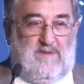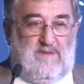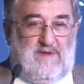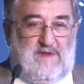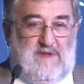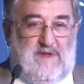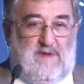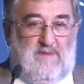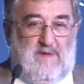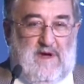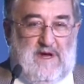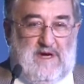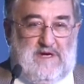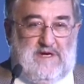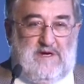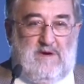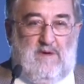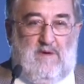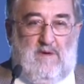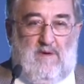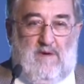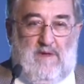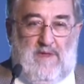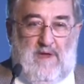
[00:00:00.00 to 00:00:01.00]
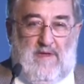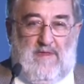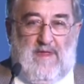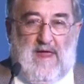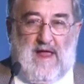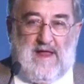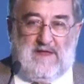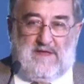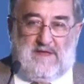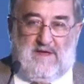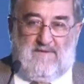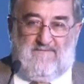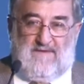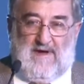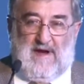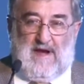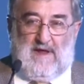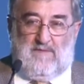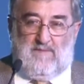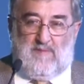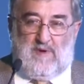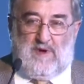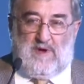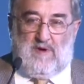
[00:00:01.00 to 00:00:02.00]
is to make sure that that
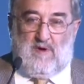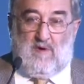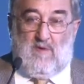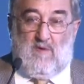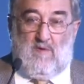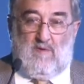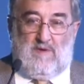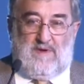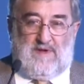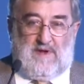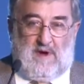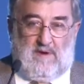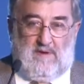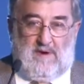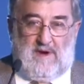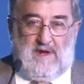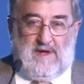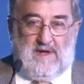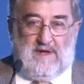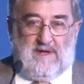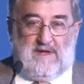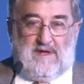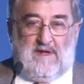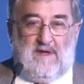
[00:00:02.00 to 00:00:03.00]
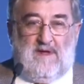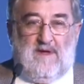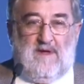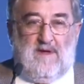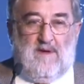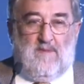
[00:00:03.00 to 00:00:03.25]
development also links